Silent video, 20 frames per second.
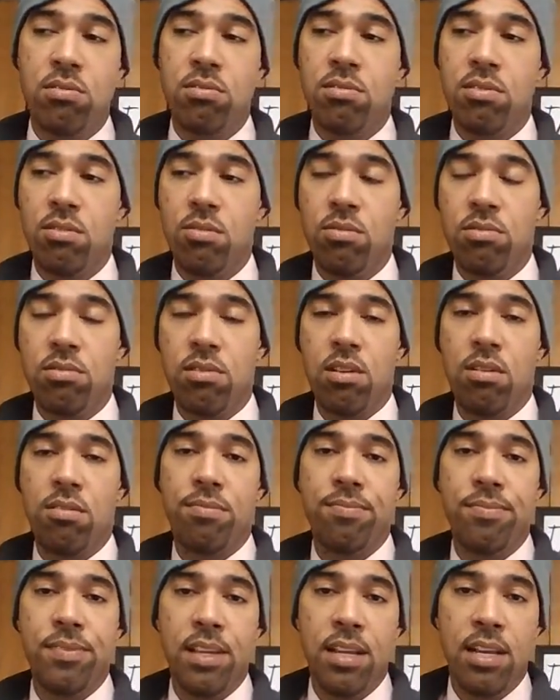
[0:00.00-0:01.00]
to do stuff.
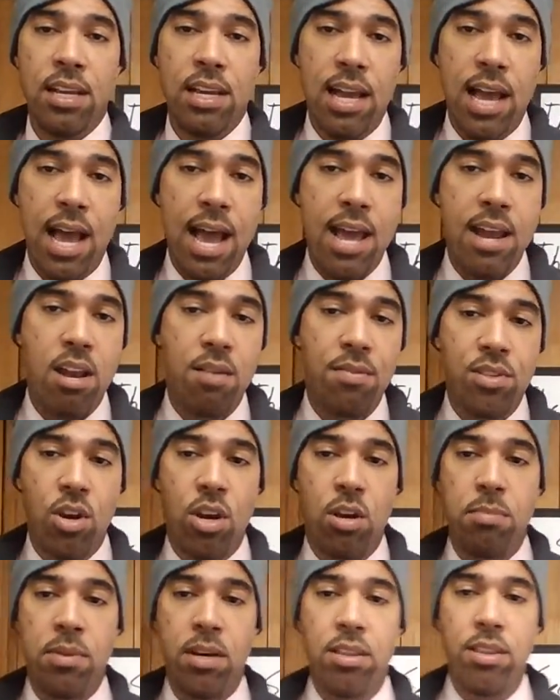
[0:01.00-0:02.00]
Which I is never
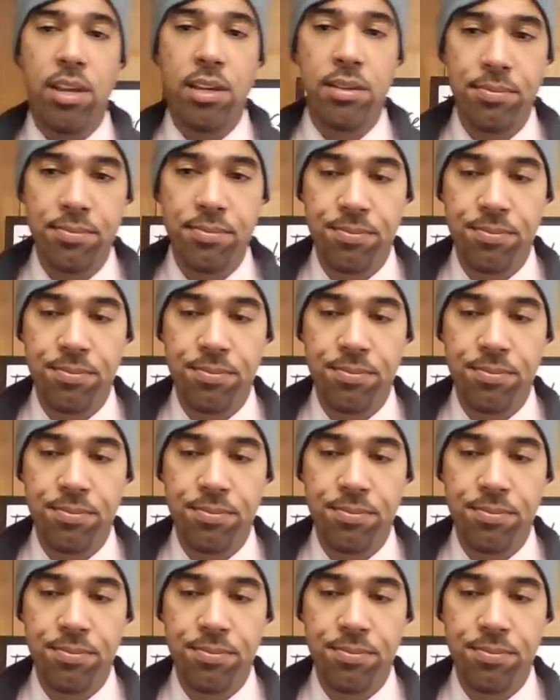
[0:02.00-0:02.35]
thought about that.